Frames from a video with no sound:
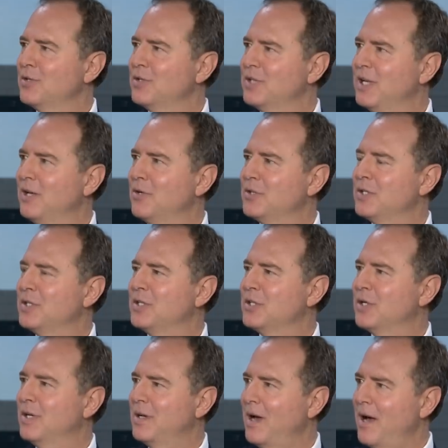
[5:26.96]
Intelligence is
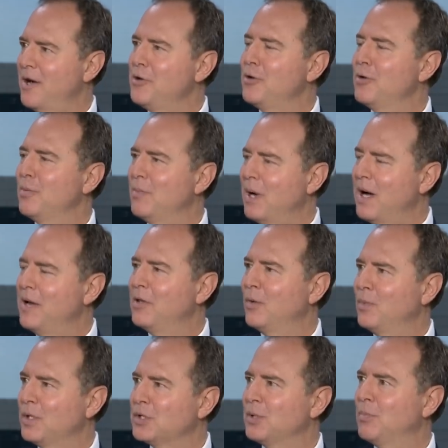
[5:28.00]
going to undermine the
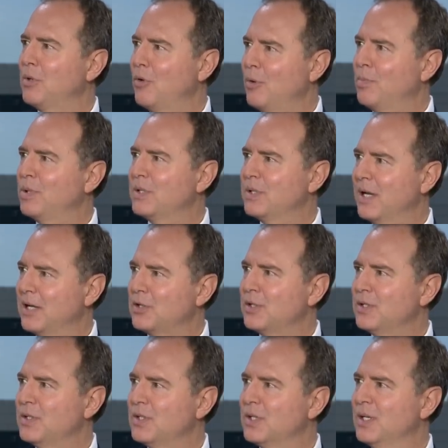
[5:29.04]
whistleblower
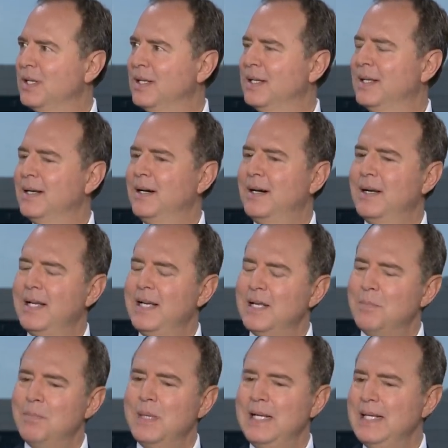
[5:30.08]
protections, uh,
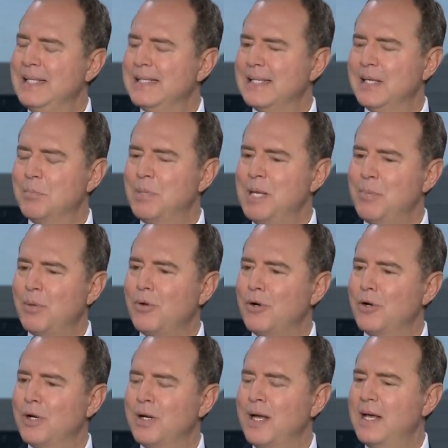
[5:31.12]
it means that people are
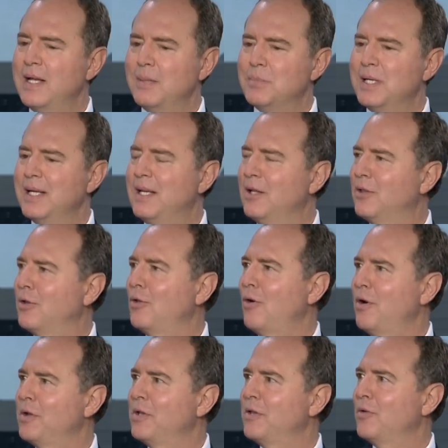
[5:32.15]
going to end up taking the
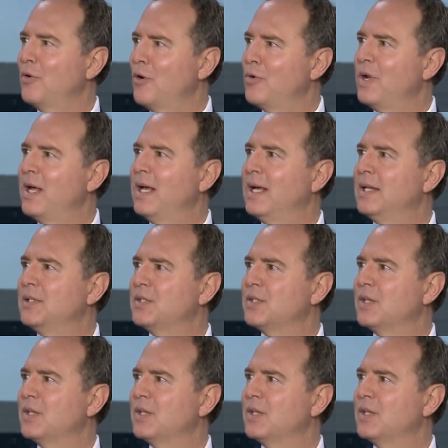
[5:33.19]
law into their own hands